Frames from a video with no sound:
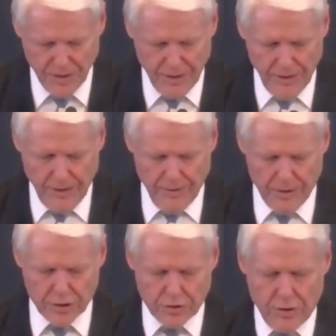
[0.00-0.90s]
this
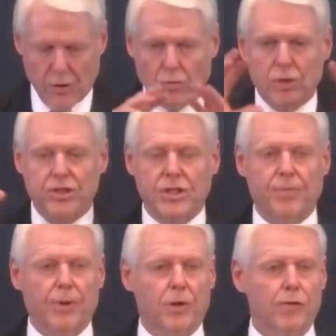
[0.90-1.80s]

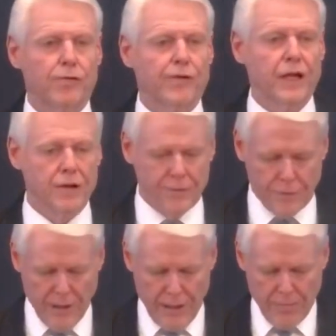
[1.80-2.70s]
reciprocal favor
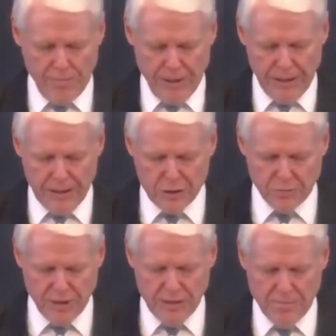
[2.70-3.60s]
and peace be
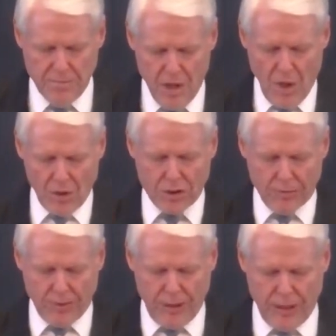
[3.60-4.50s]

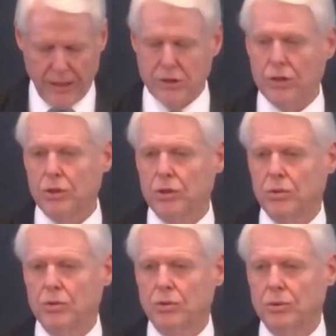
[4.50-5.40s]
multiplied to you
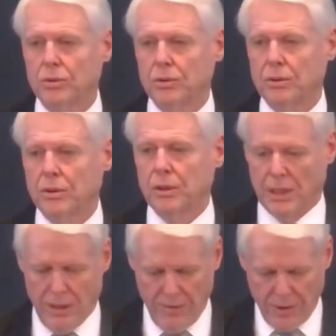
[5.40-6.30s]
in
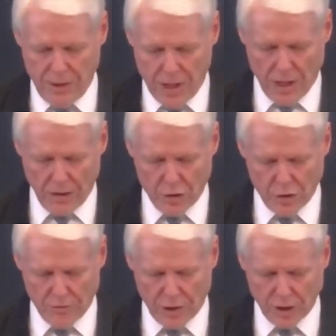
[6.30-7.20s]
the knowledge of our
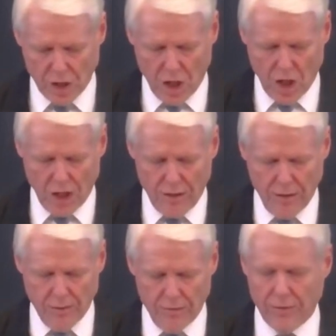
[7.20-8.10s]
God,
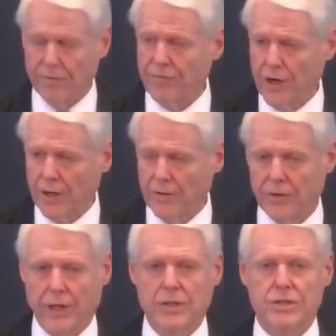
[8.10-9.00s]
the Father
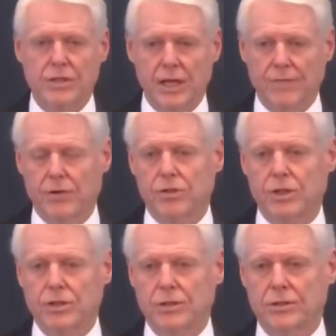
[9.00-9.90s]
and Savior
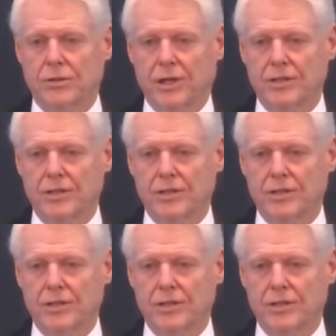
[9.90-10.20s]
Jesus Christ.